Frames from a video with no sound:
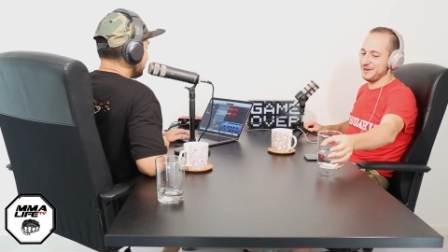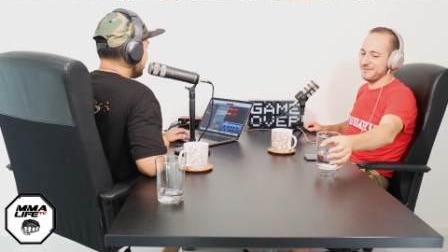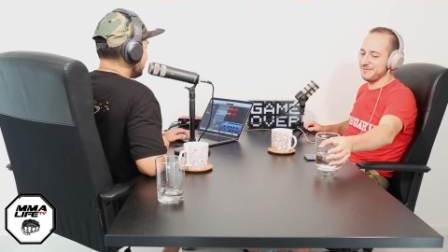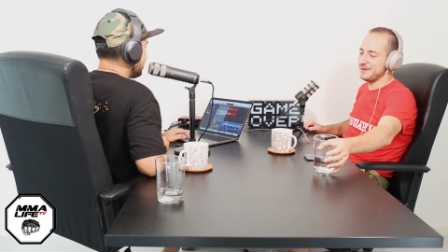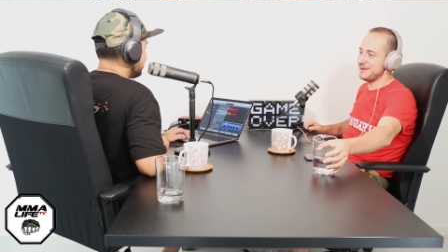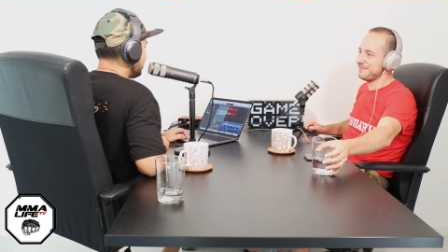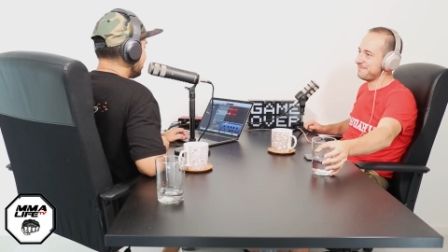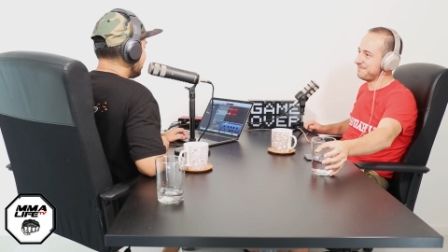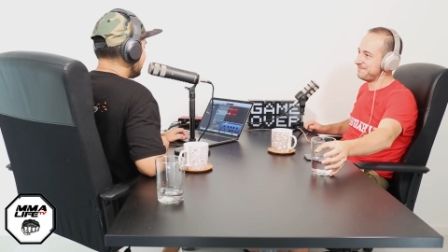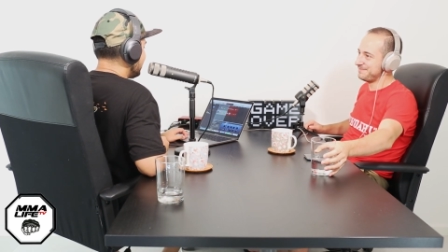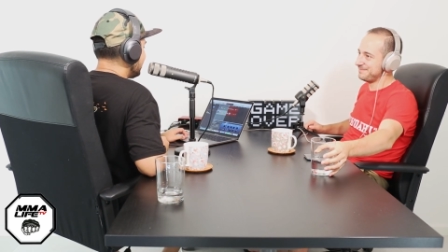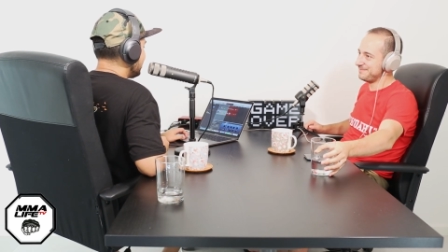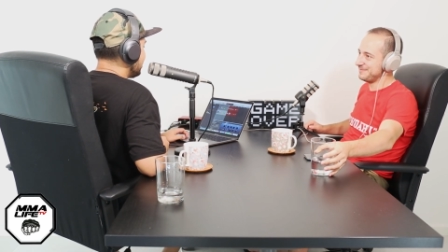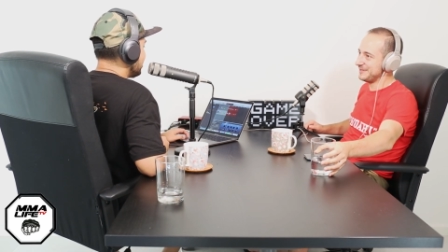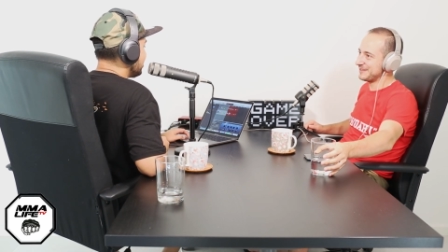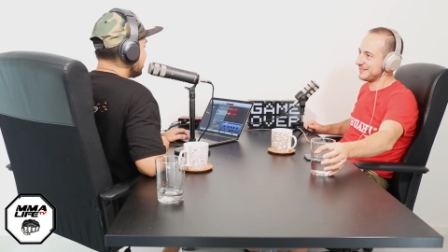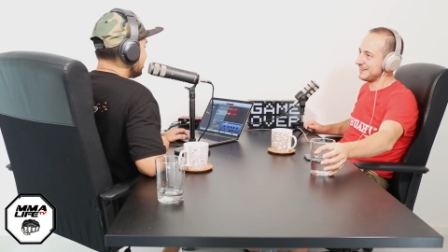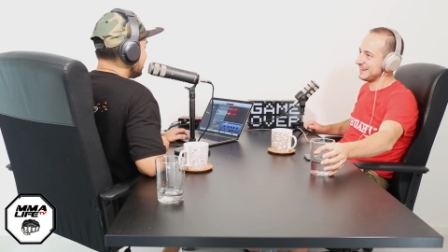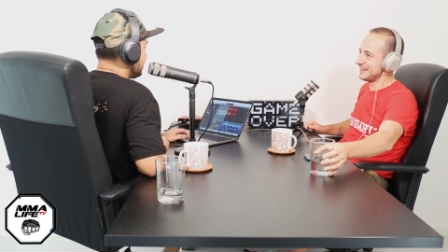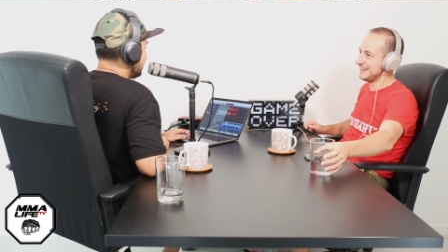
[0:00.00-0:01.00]
for Khabib
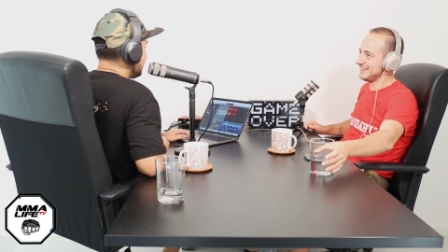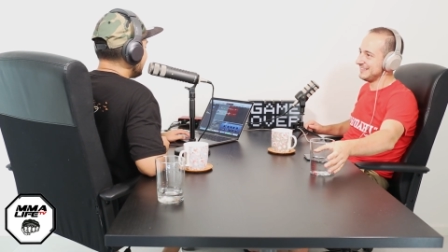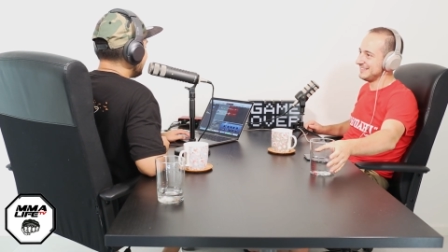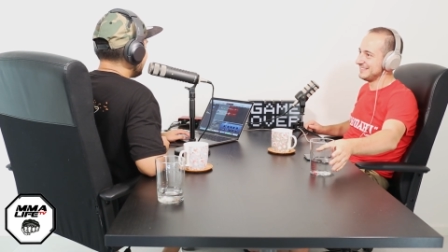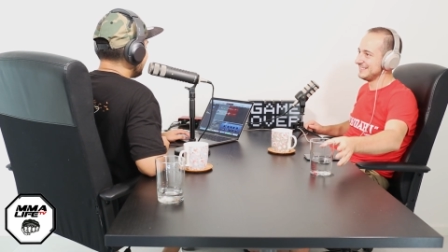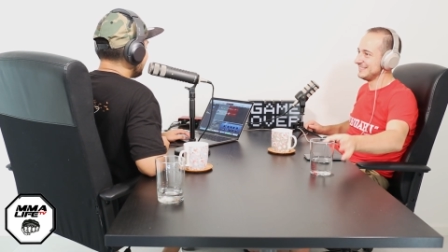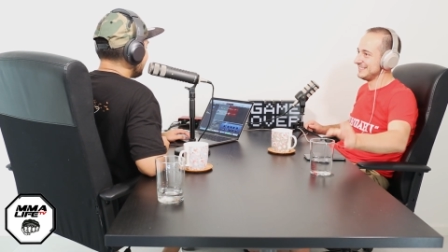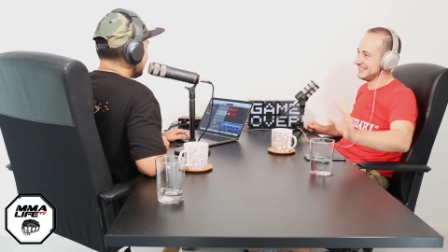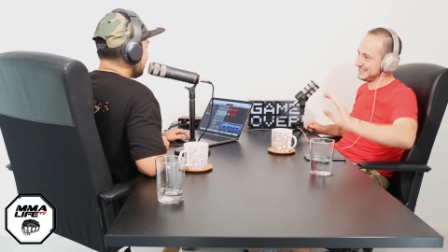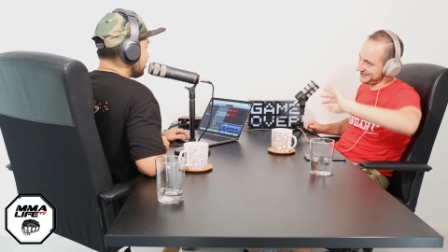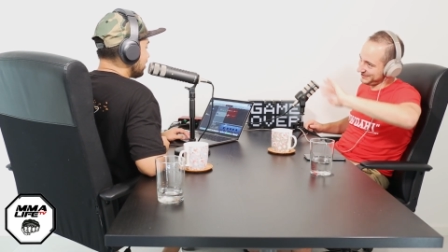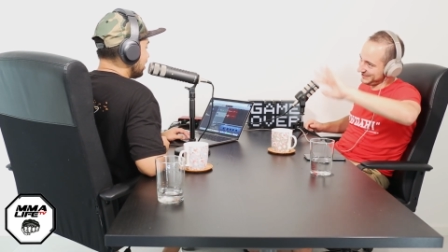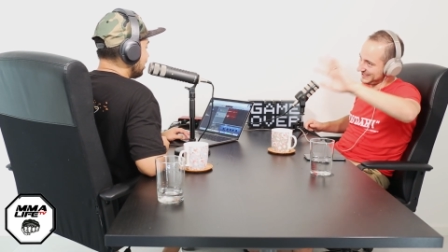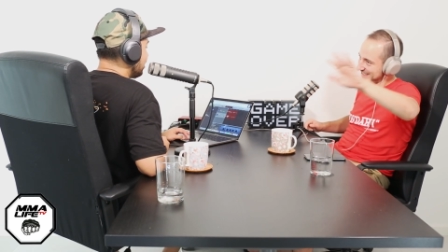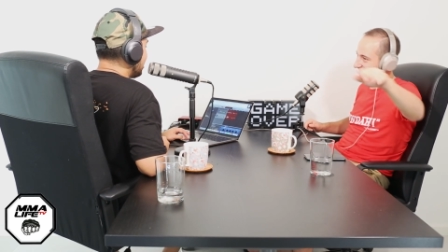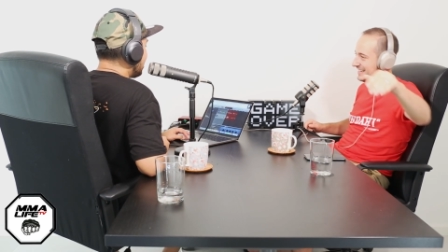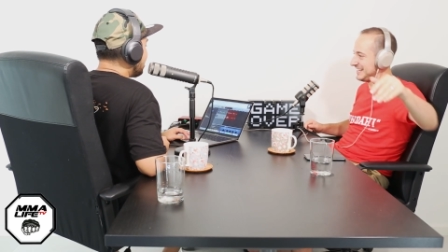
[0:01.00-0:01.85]
McGregor. I've, I-